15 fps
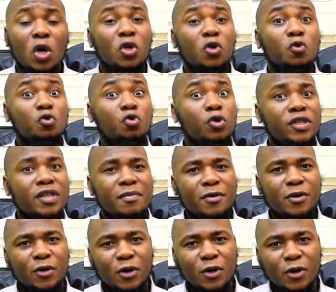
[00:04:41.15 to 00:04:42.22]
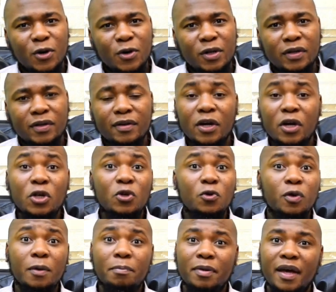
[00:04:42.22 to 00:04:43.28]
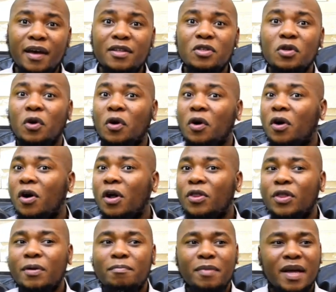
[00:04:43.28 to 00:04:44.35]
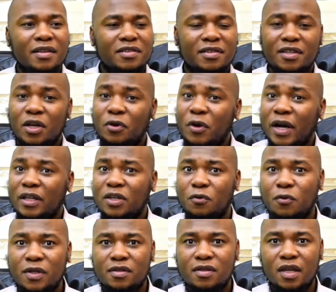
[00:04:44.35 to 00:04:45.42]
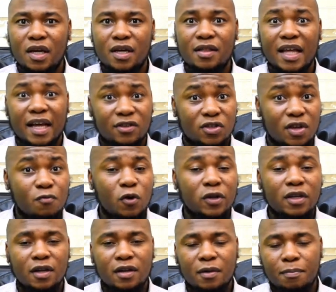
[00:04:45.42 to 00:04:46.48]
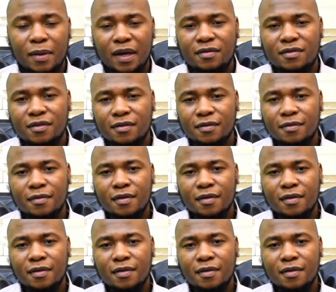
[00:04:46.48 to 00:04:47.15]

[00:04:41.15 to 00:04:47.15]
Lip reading: You treat him good. You depict all the best characteristic that someone can depict.